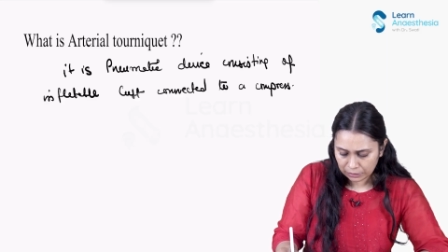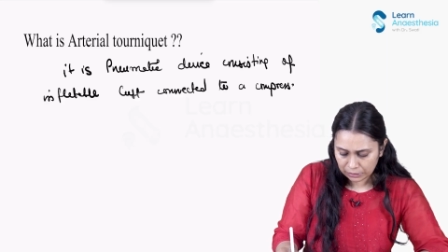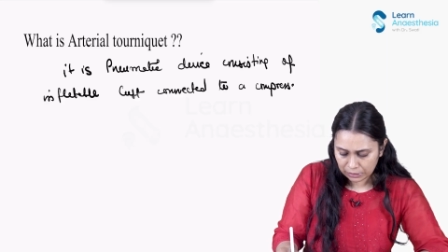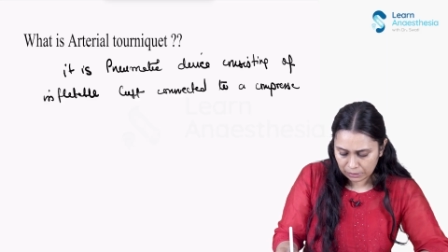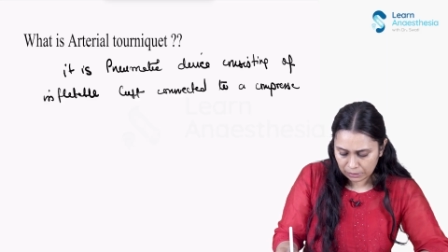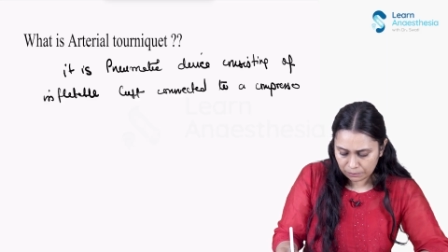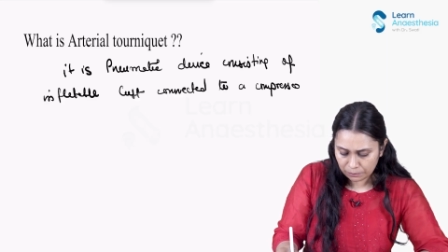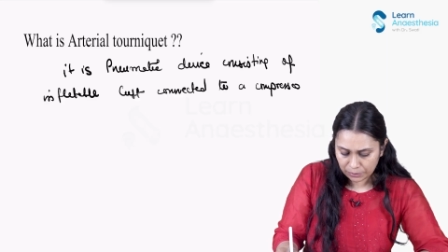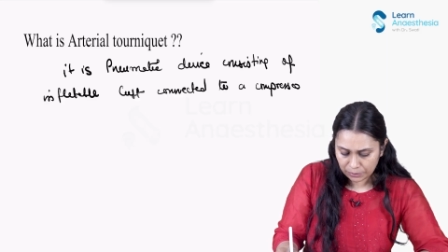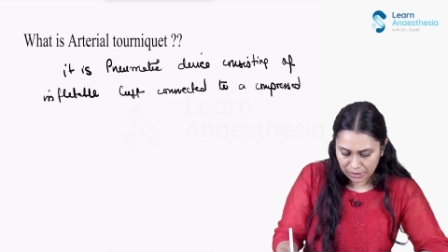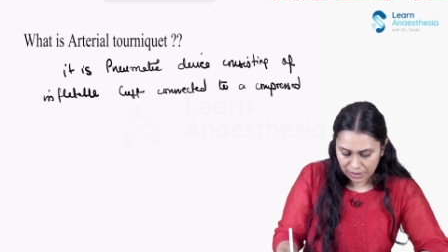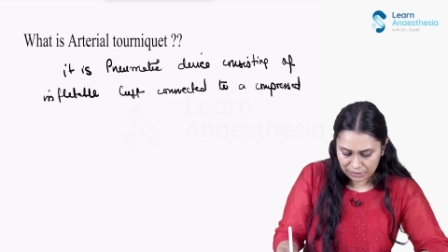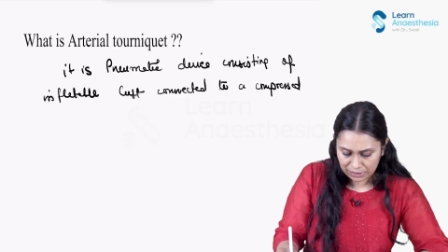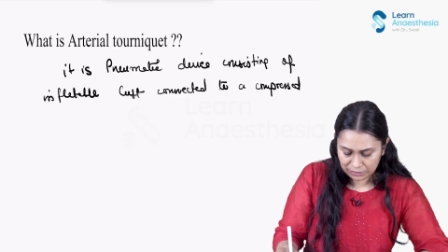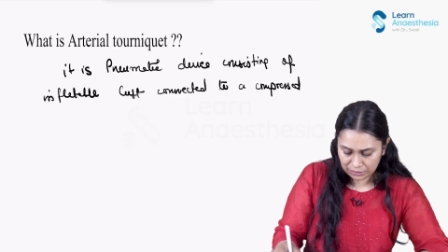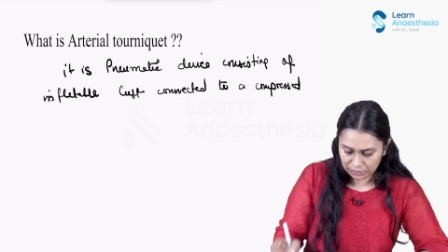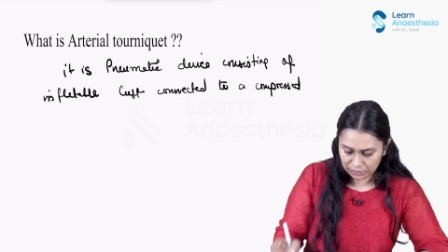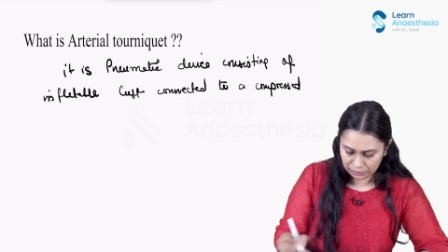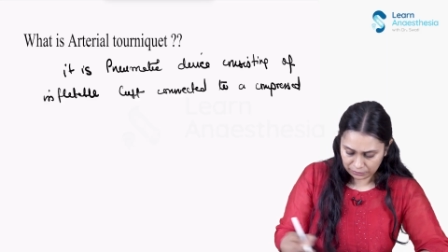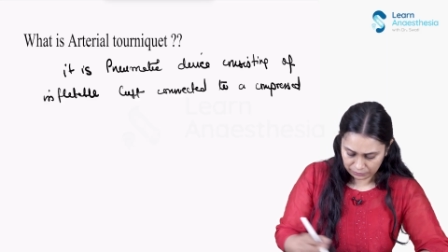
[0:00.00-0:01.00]

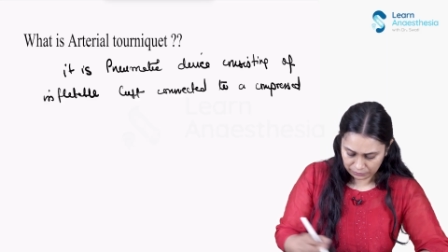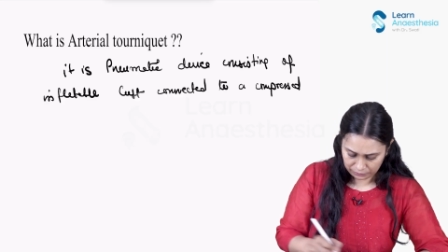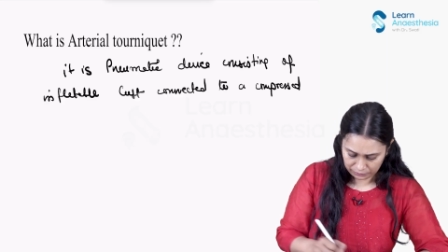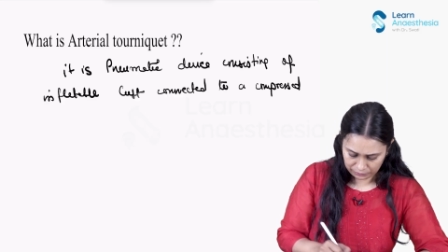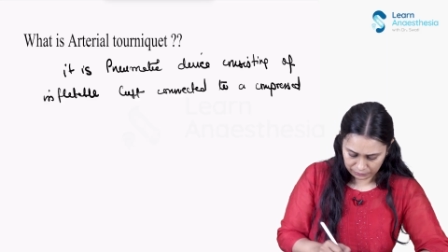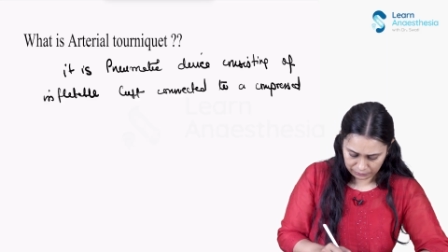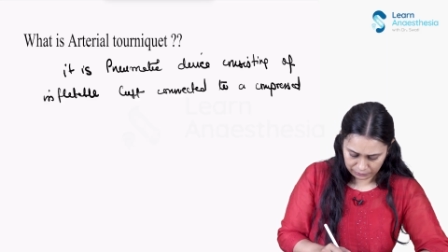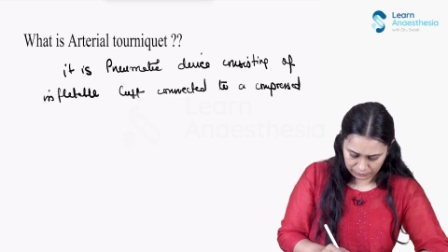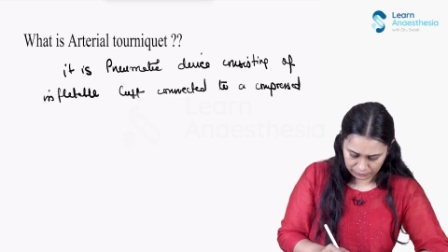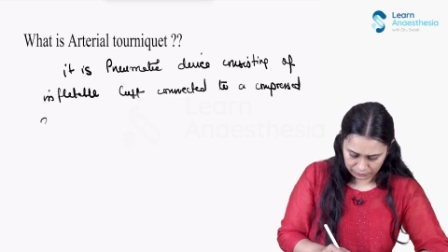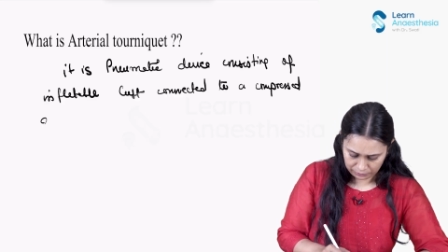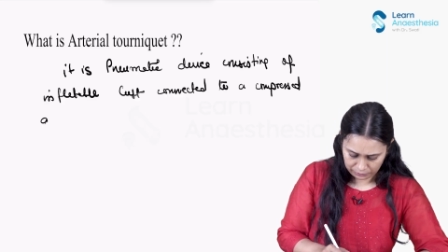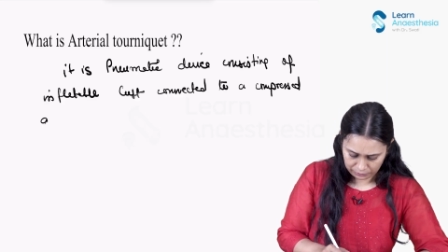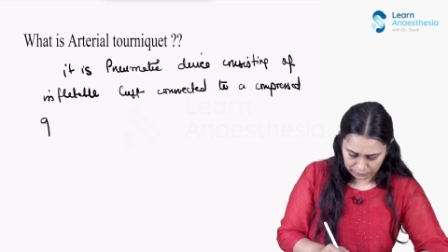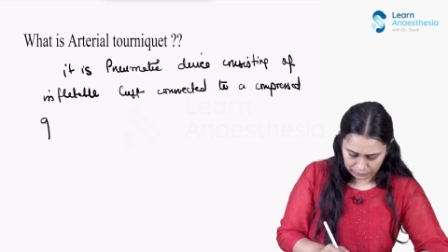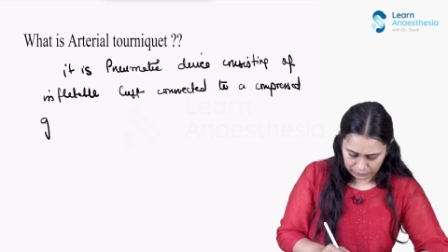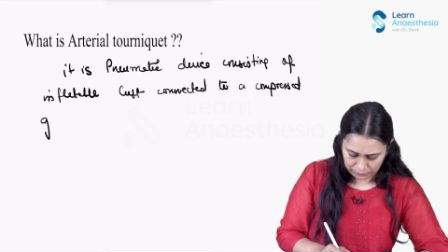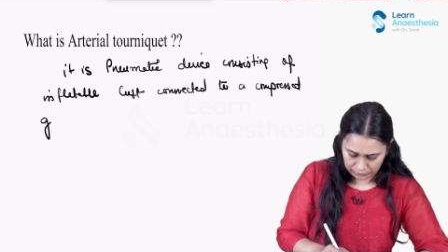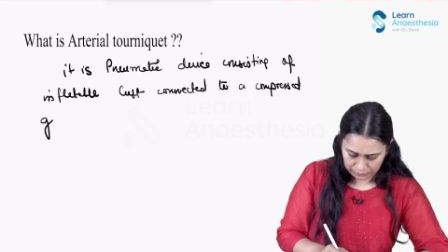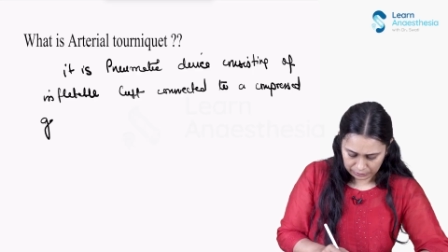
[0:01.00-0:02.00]
Compressed
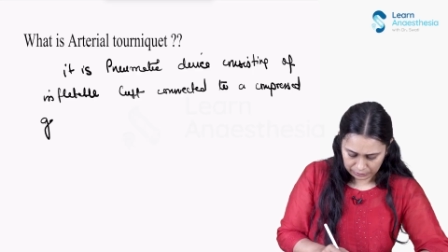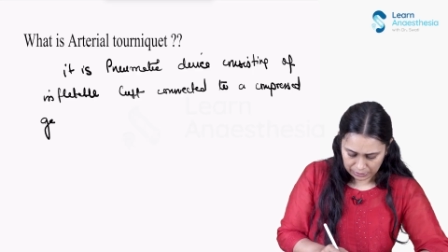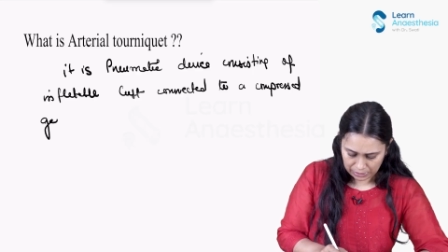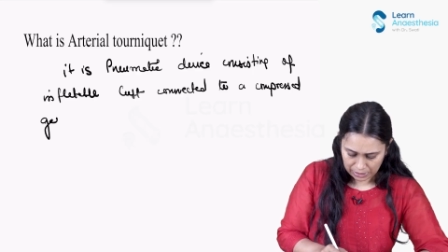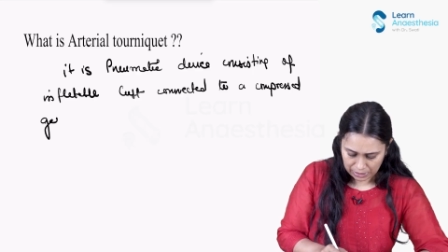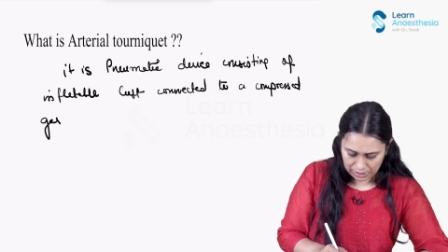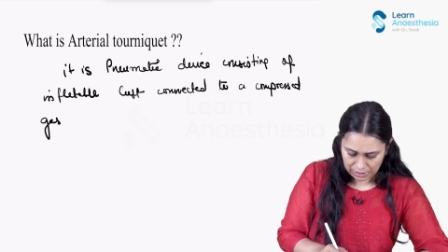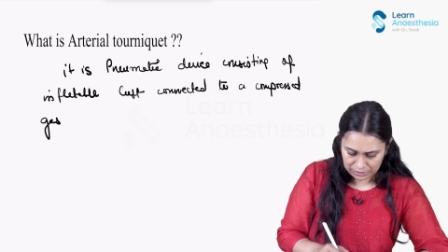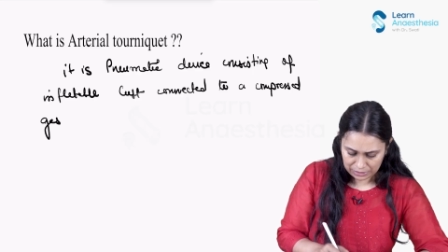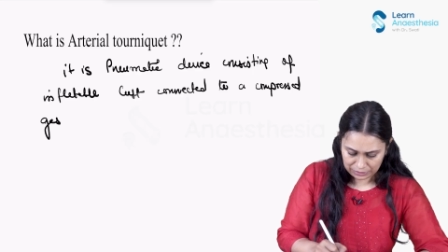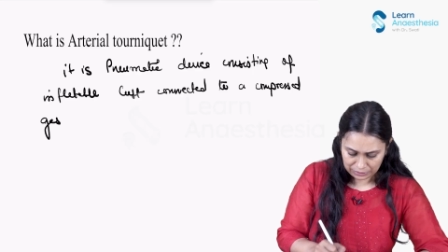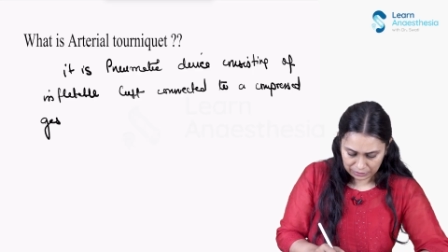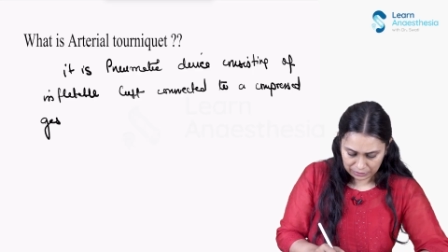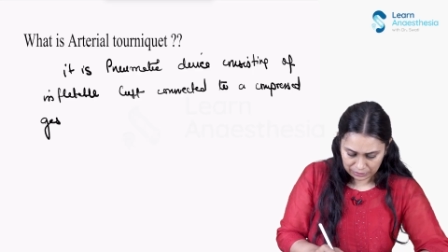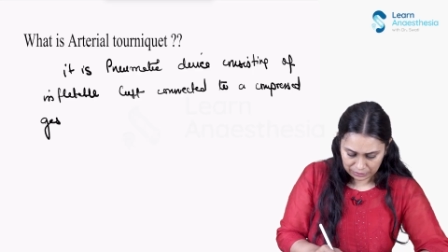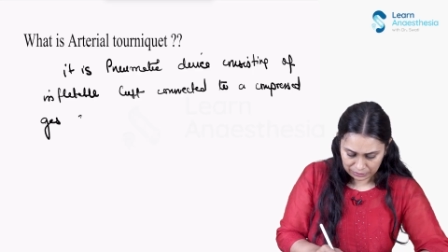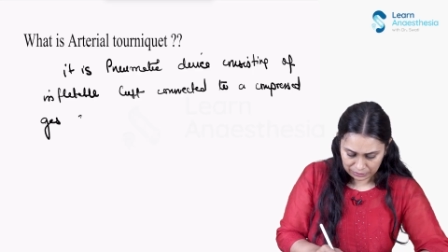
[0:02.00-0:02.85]
gas